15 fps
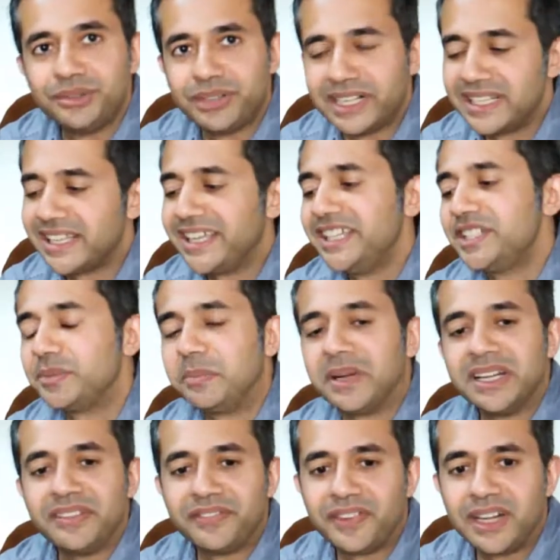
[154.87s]
ring gauge
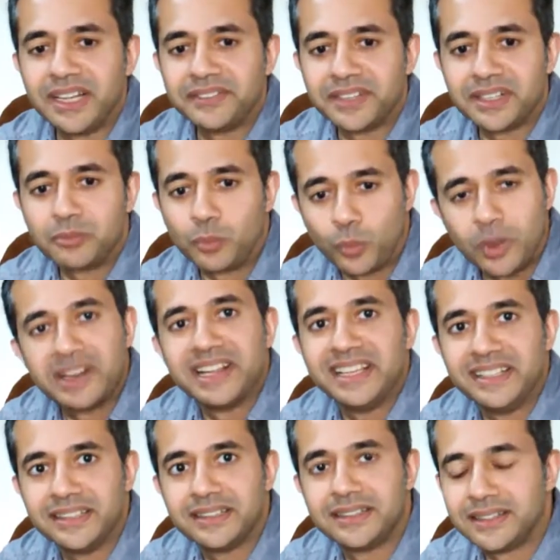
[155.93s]
by 5
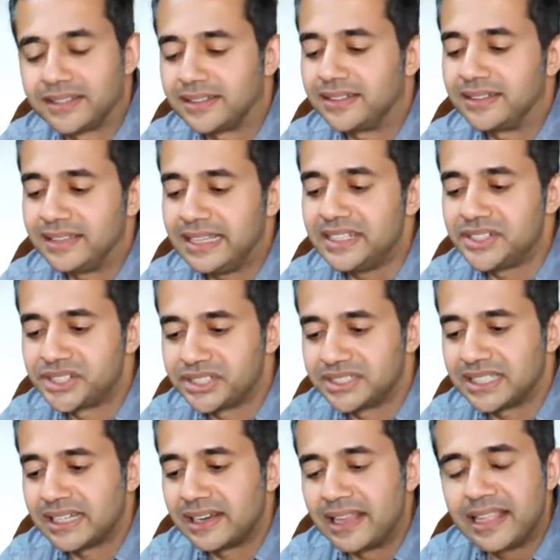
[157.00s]
1/8
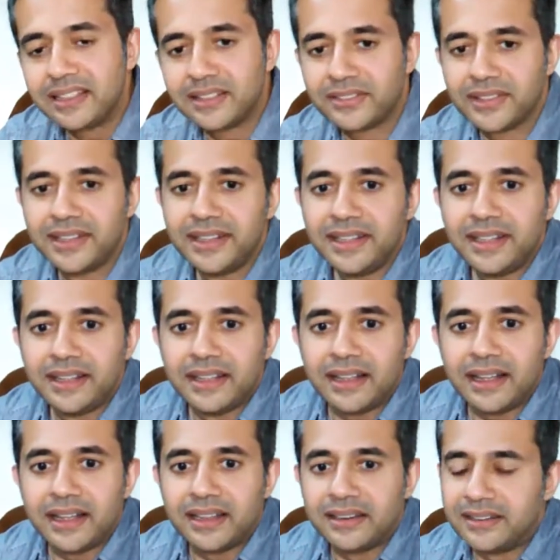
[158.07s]
inches in length,
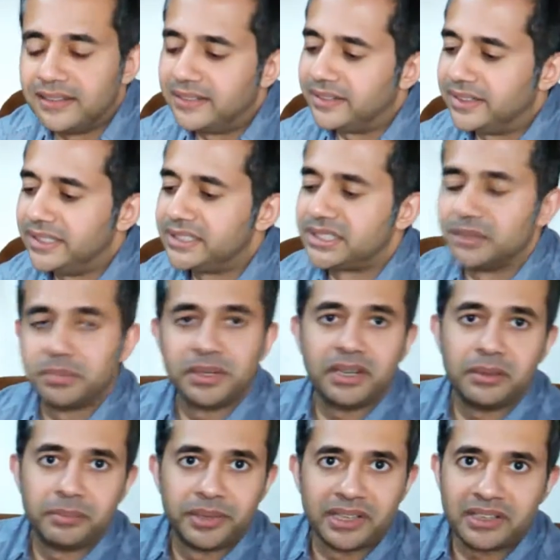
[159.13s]
and it's a
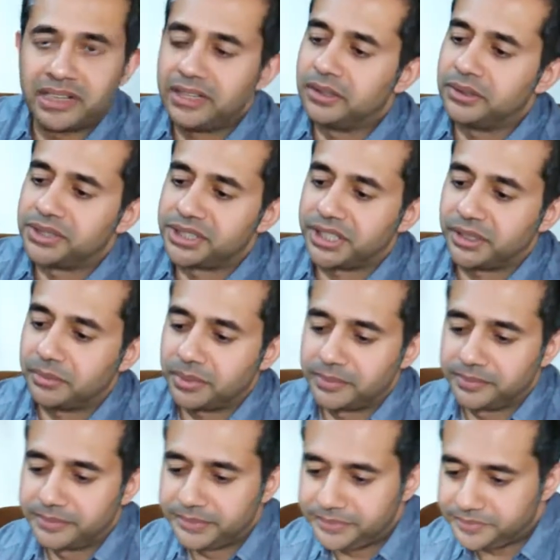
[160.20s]
pareo shape.
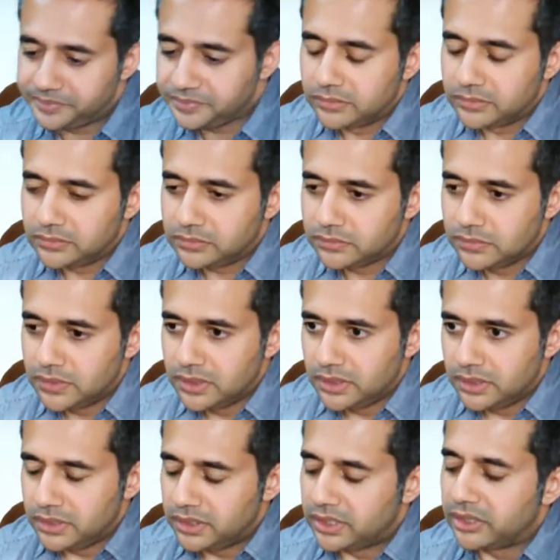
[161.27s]

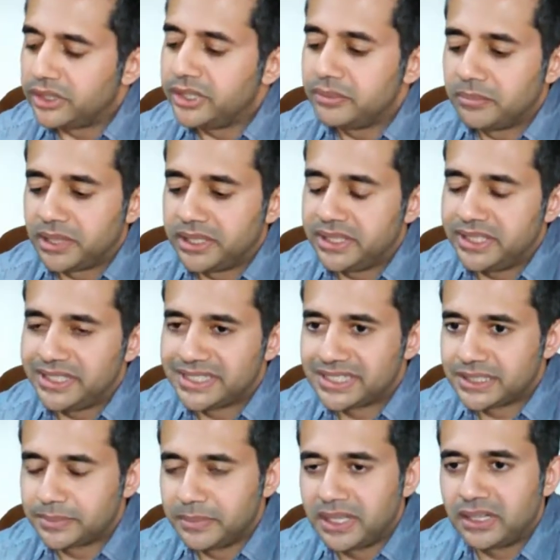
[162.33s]
Going by the
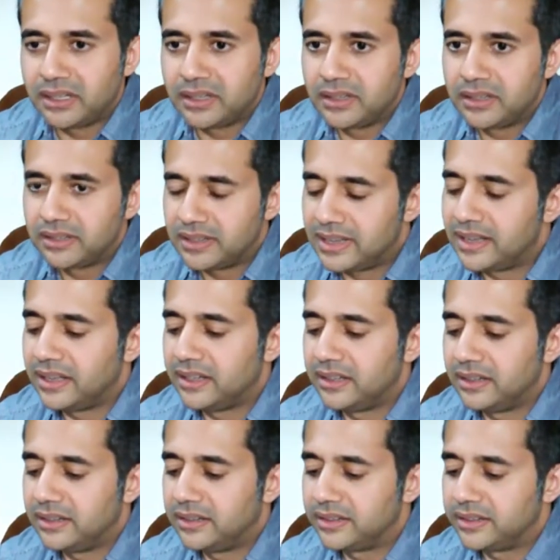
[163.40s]
smell
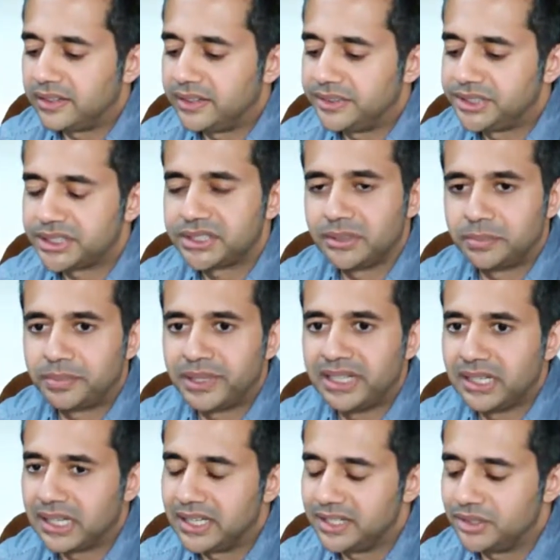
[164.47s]
and just the
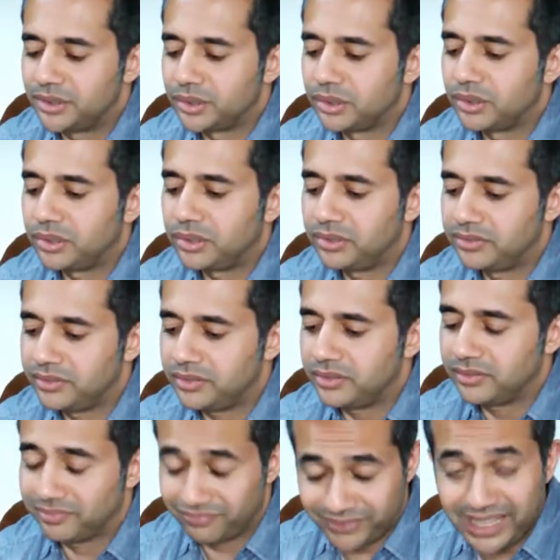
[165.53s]
pre-light draw
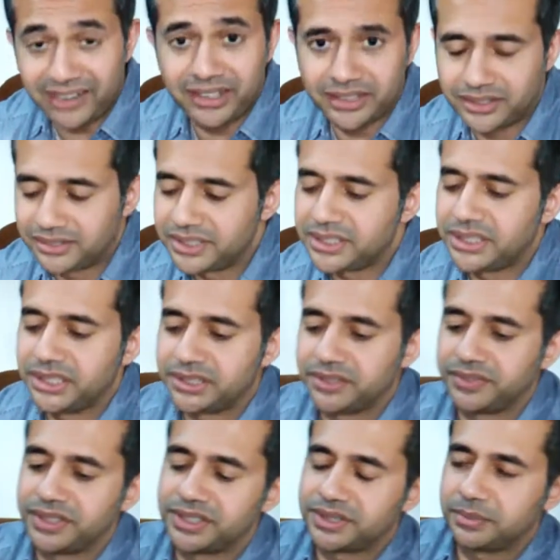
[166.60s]
characteristics
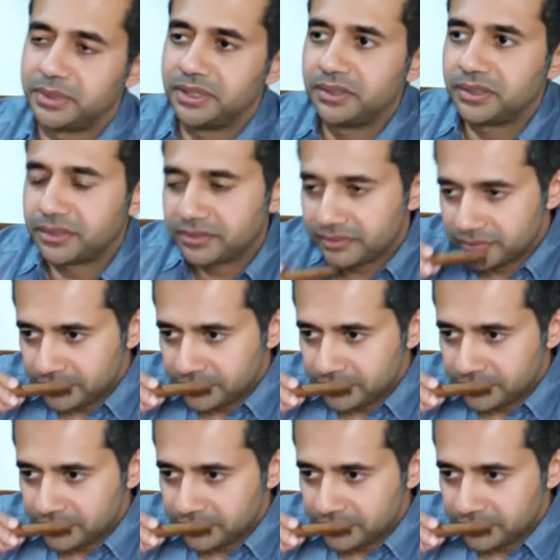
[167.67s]
of the smoke,